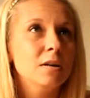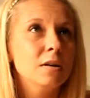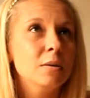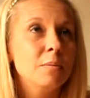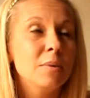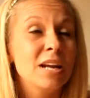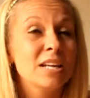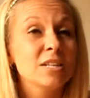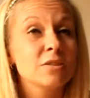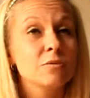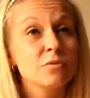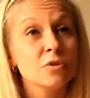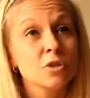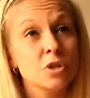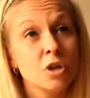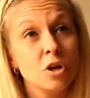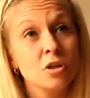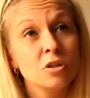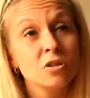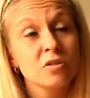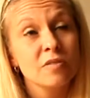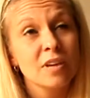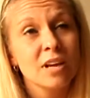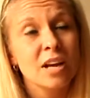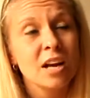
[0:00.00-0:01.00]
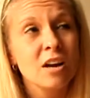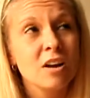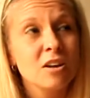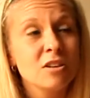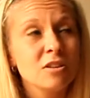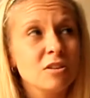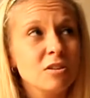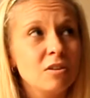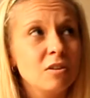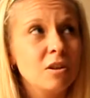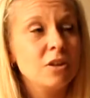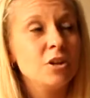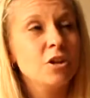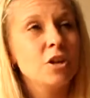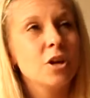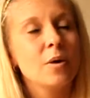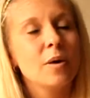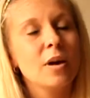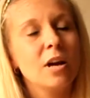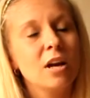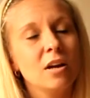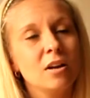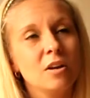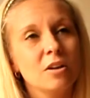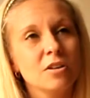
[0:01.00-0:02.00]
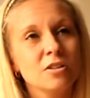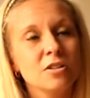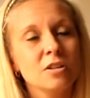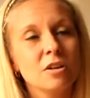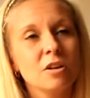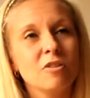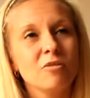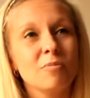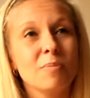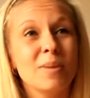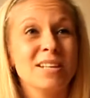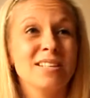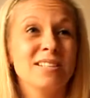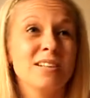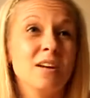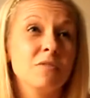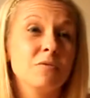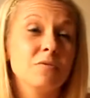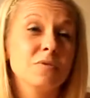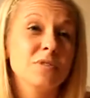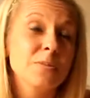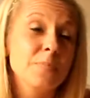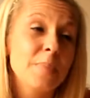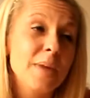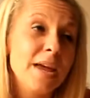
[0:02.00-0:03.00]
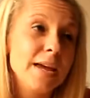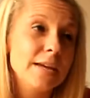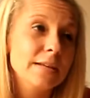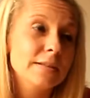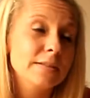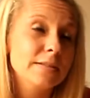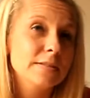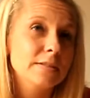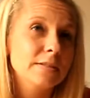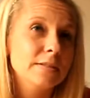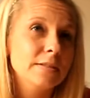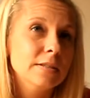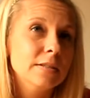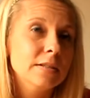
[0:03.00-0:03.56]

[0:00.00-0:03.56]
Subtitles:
But as a result of that, I lost a lot of my self-respect.